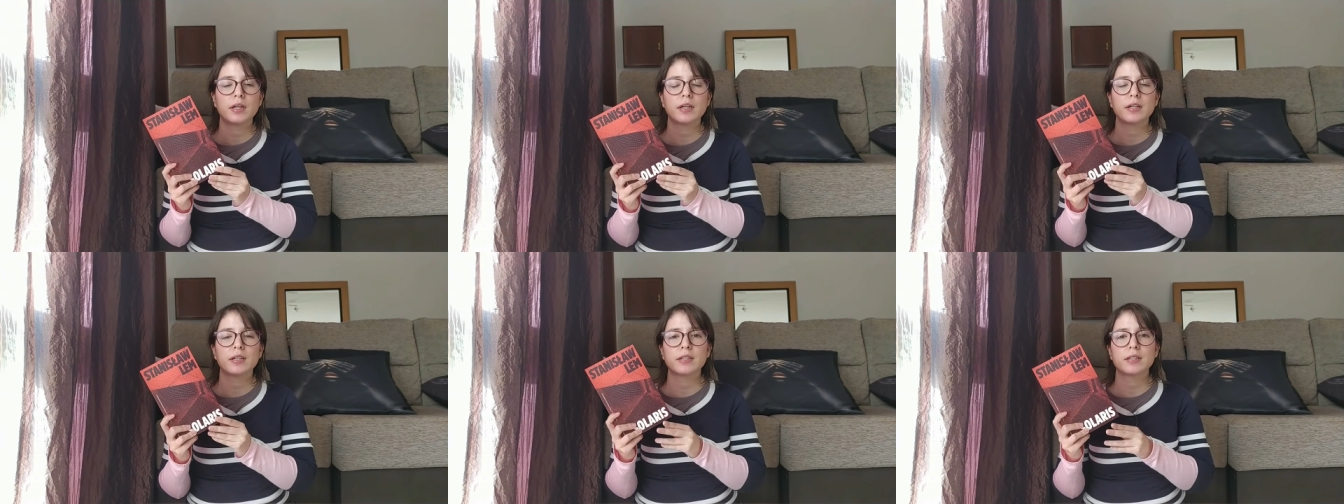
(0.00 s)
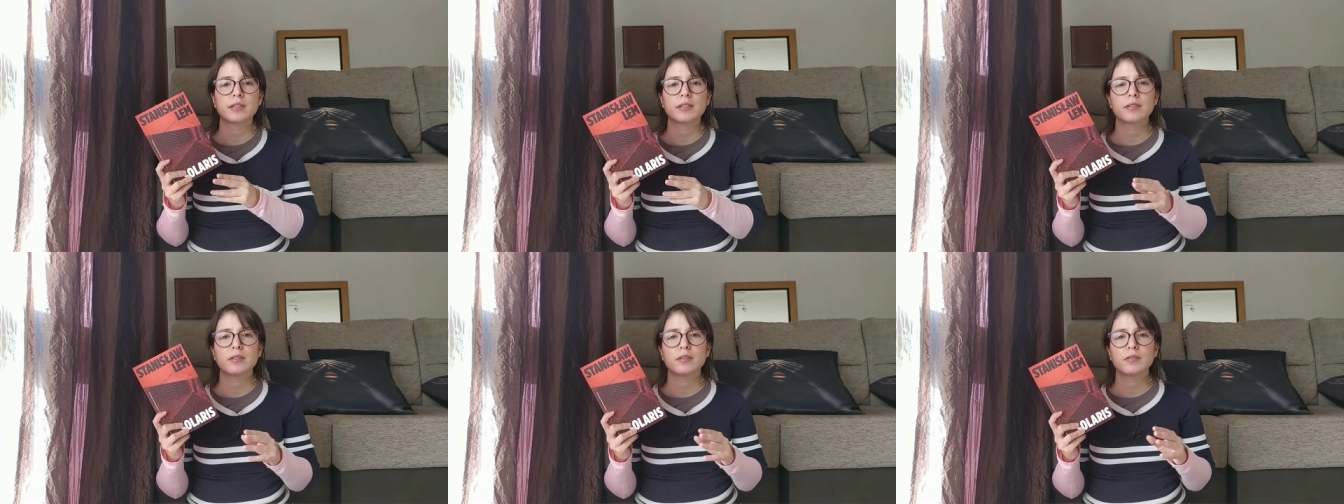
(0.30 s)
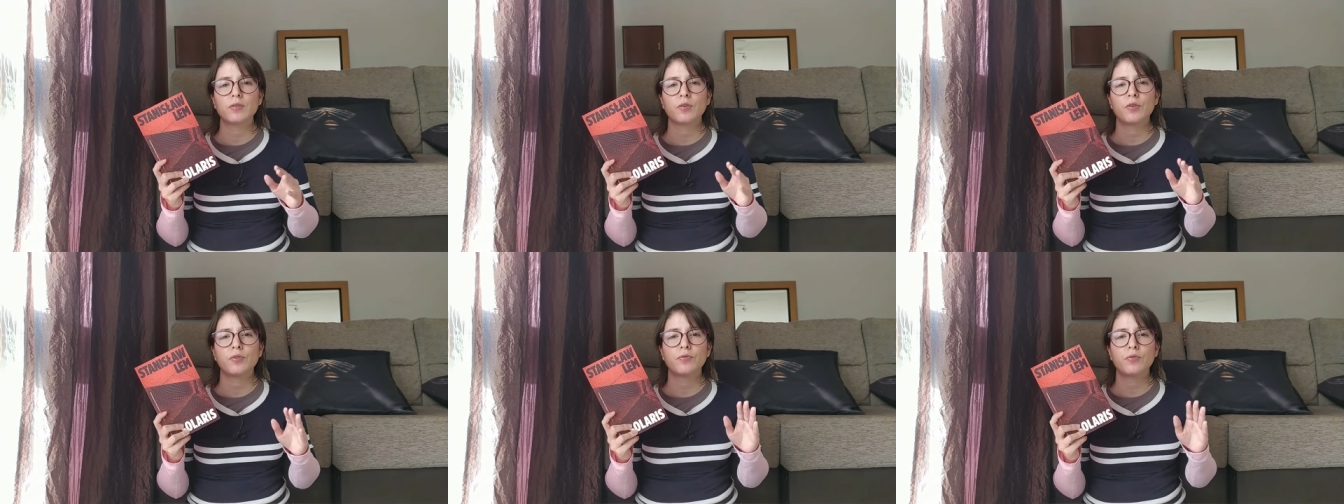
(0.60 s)
As
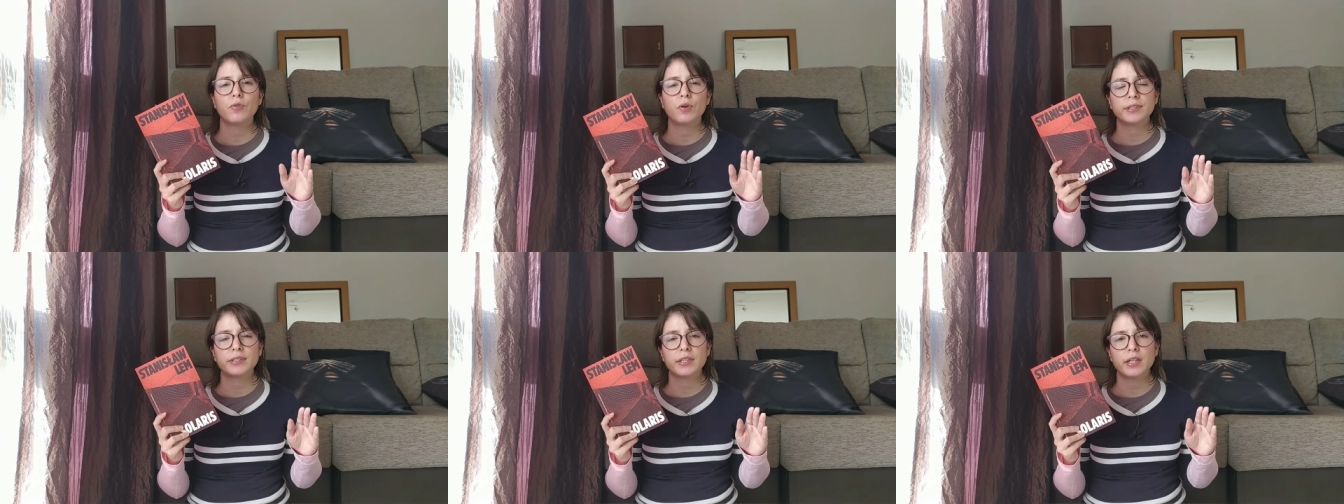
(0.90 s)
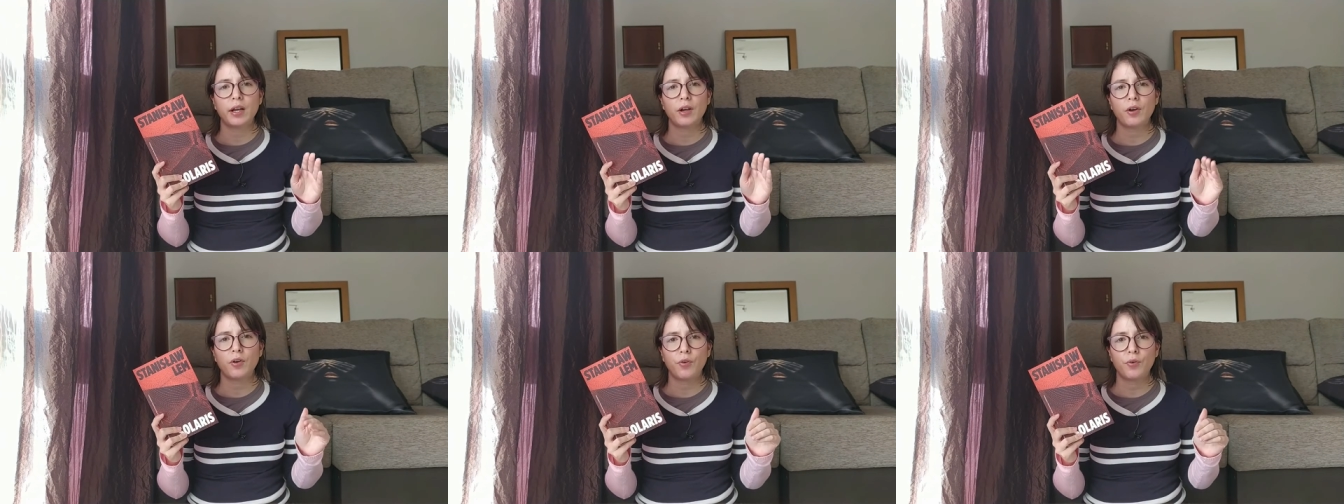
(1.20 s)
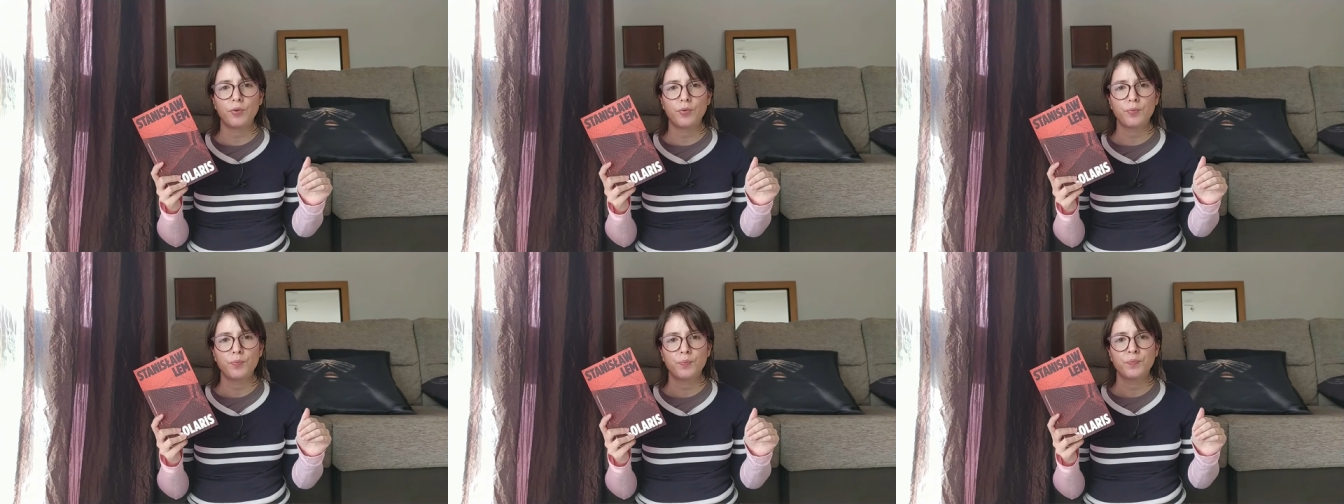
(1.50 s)
of what I
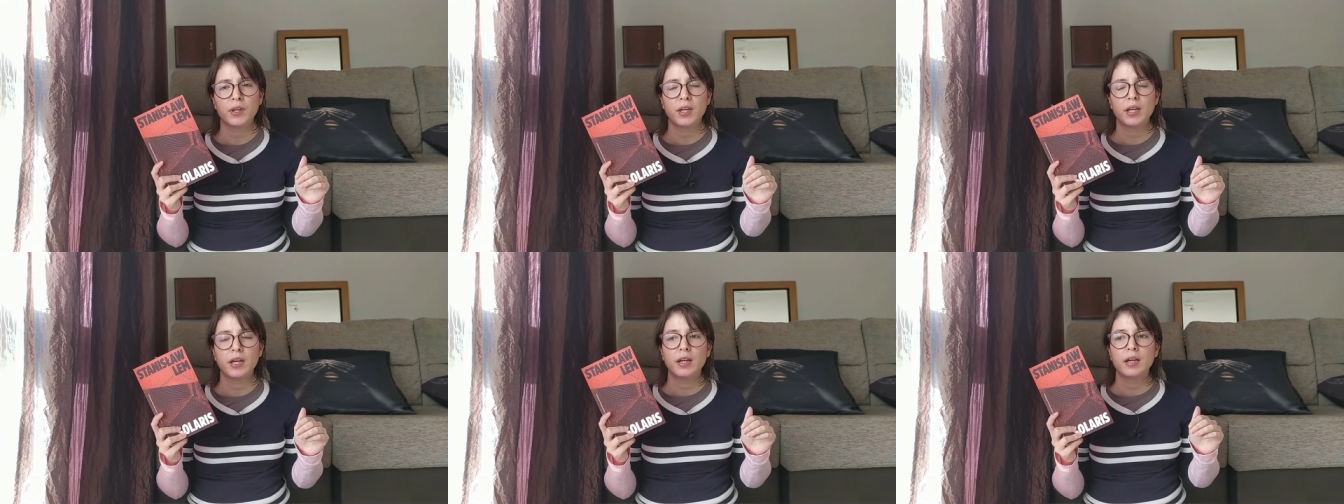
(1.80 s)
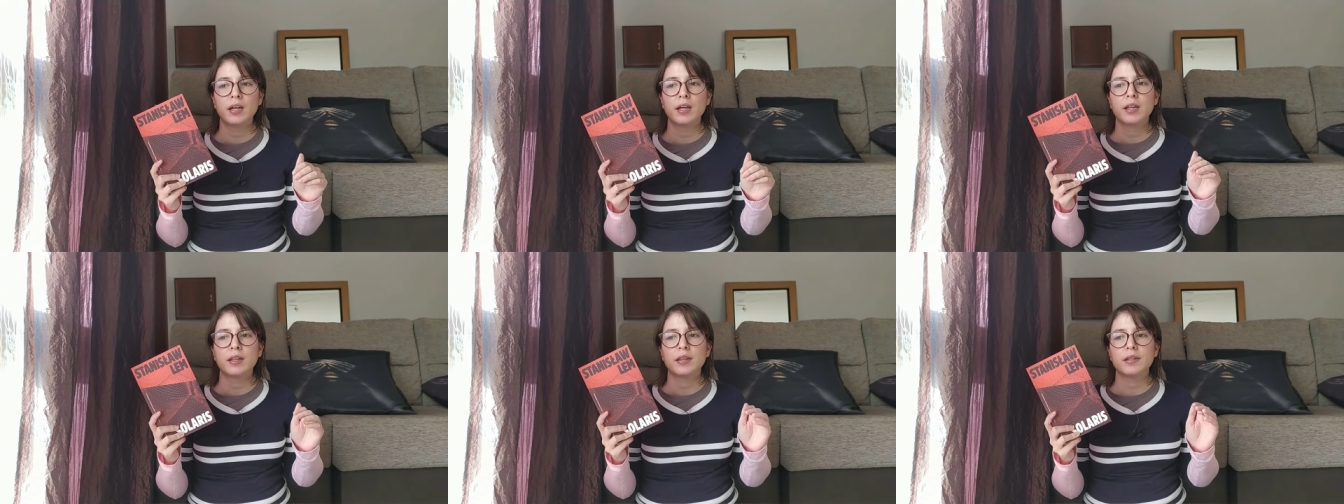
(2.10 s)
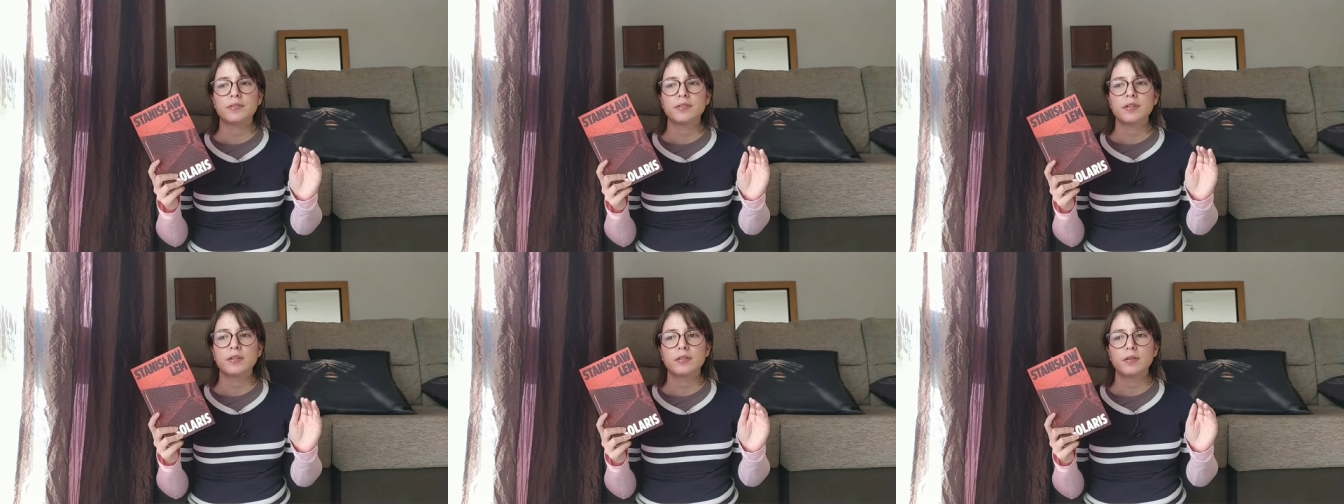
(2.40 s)
know,
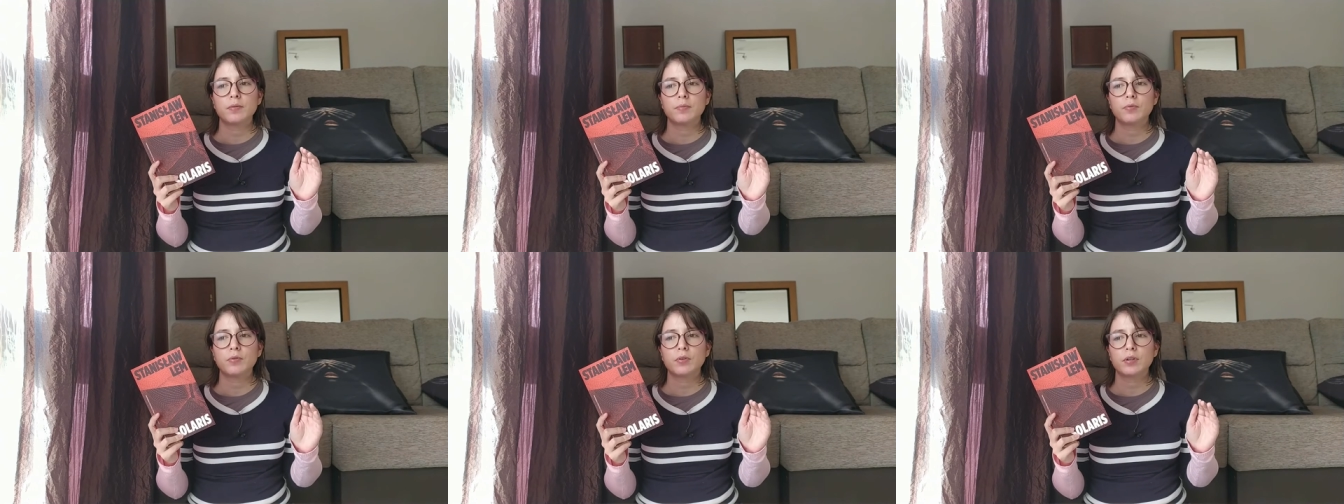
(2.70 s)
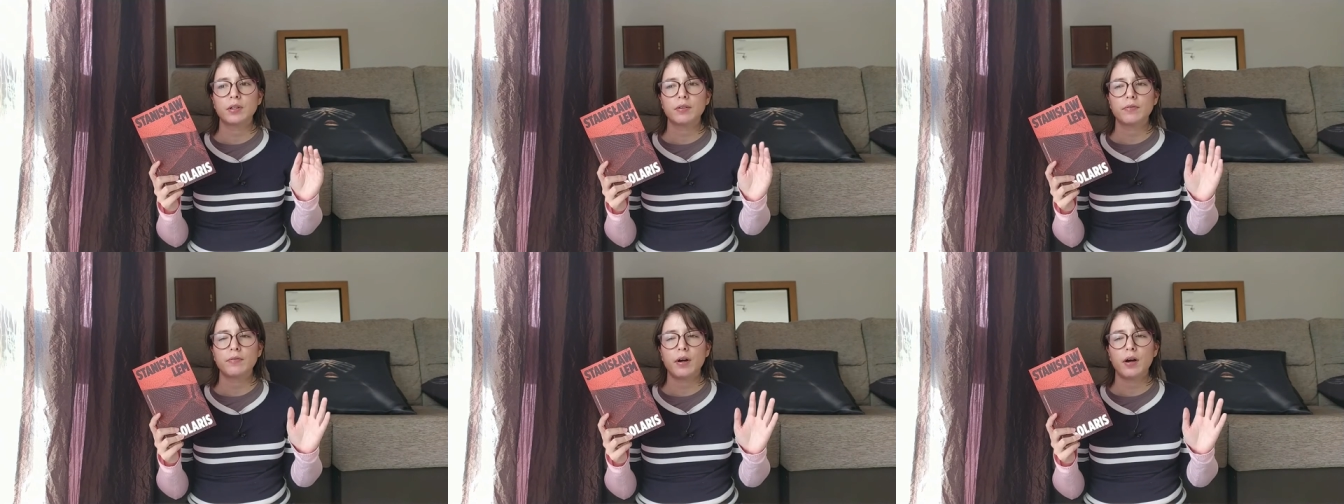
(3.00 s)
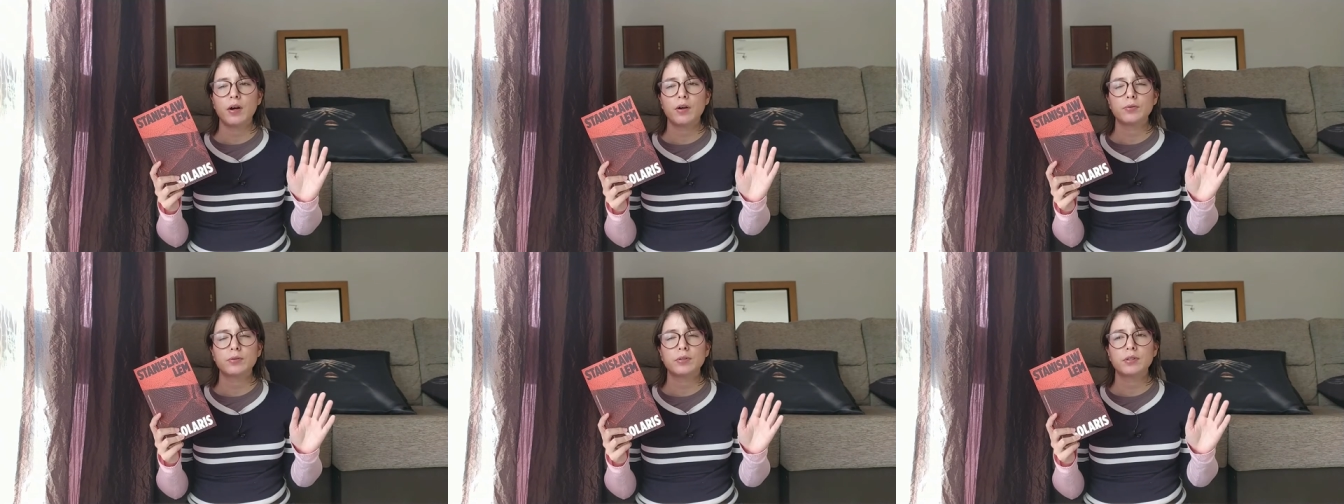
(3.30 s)
this is a book
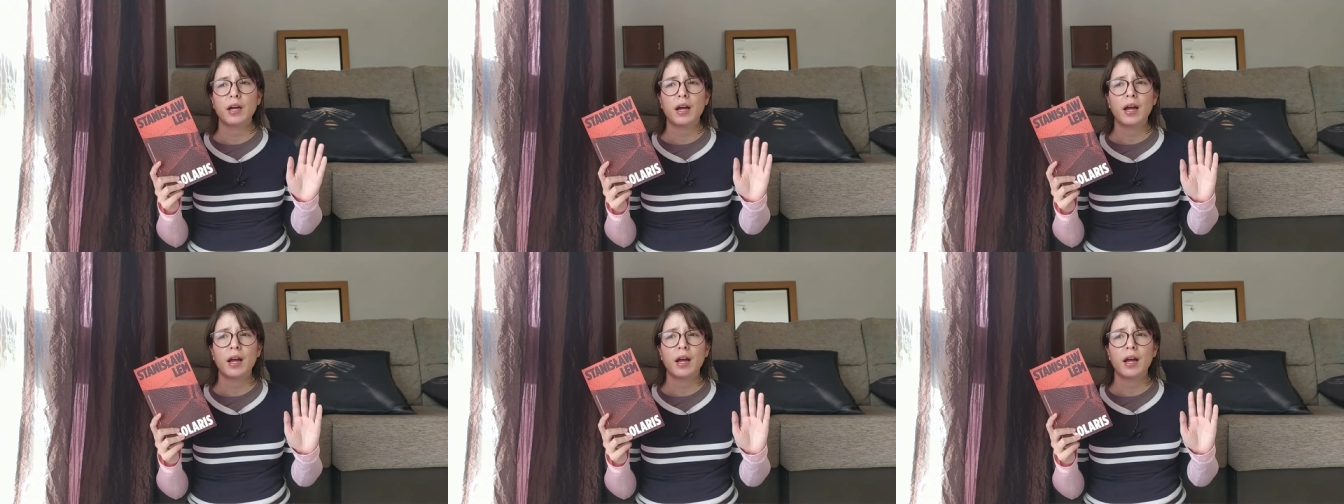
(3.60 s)
about,